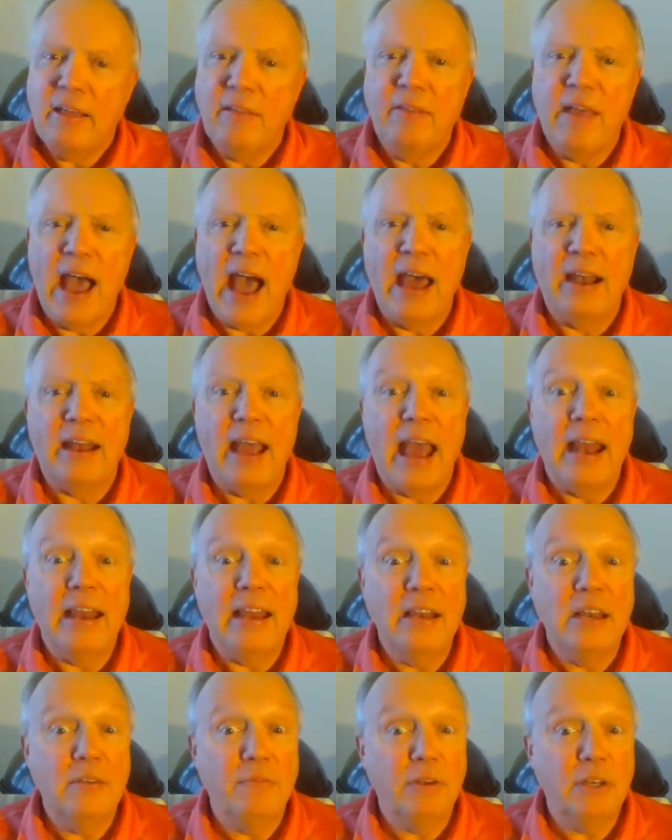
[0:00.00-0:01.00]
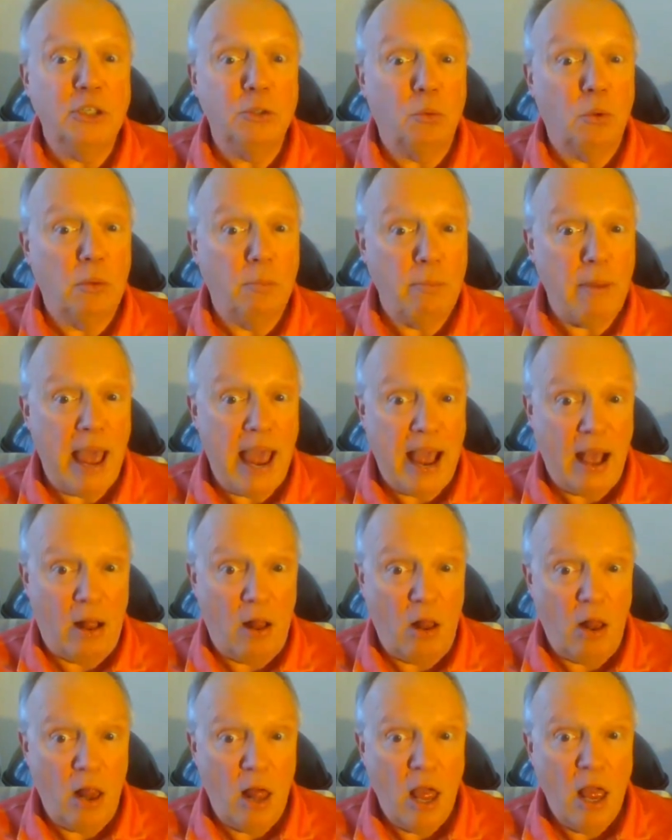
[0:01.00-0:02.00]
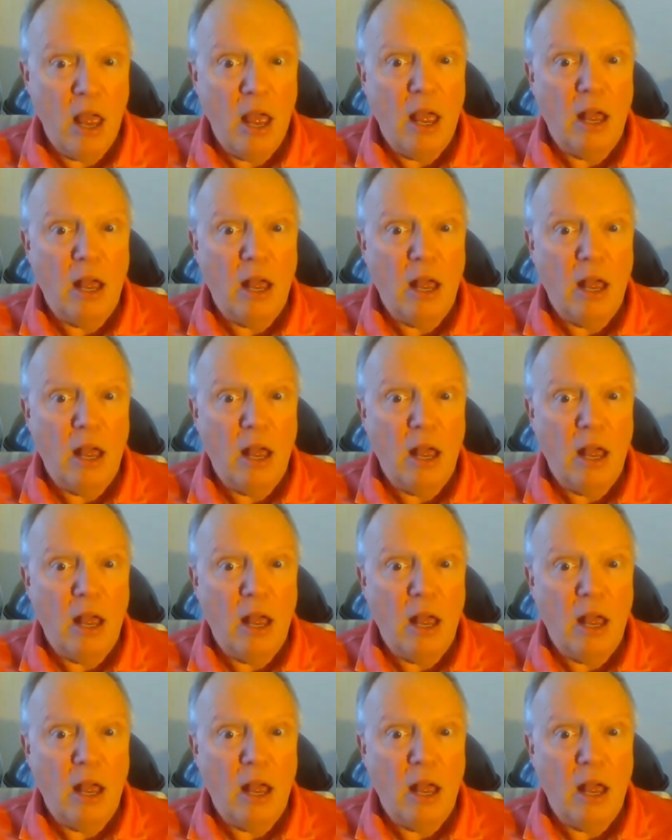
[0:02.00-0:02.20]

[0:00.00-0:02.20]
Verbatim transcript: that an individual male